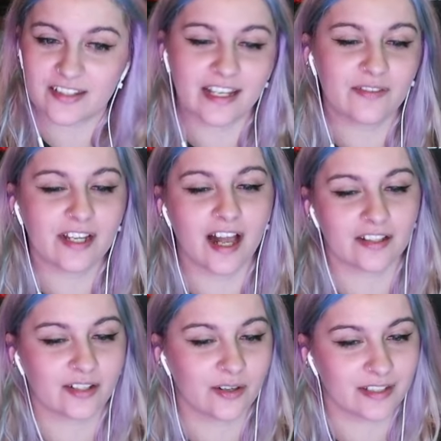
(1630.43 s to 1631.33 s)
I even
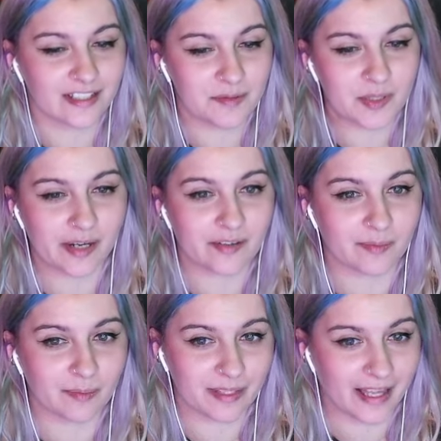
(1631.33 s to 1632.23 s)
color-coded them, so I
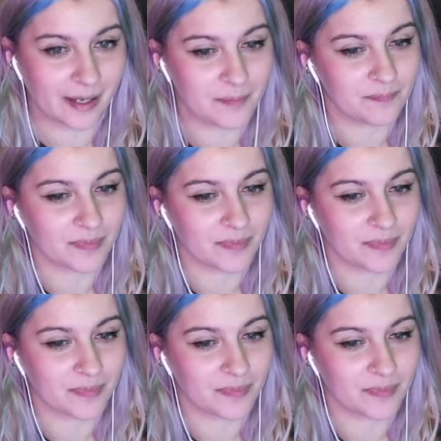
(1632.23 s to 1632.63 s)
remember that.